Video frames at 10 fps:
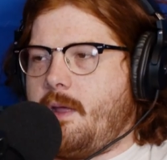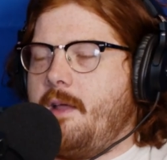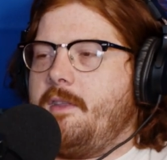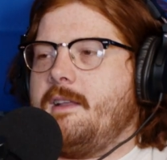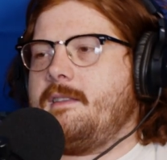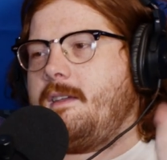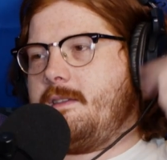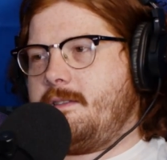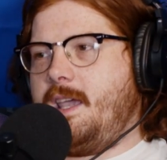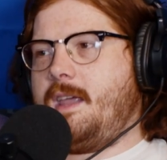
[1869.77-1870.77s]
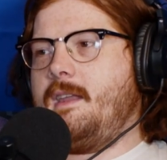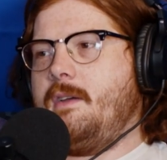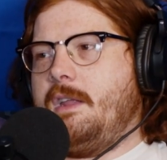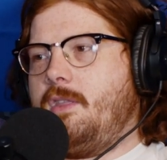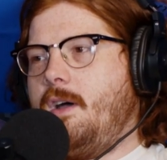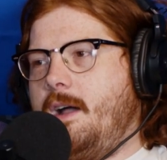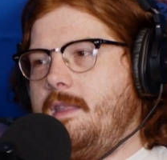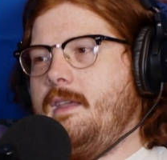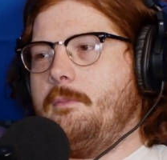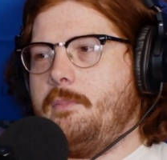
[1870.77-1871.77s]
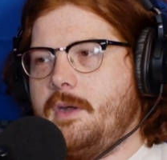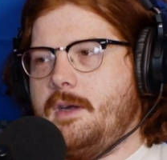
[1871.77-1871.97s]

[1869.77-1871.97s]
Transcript: I think that's like a secondary thought that you put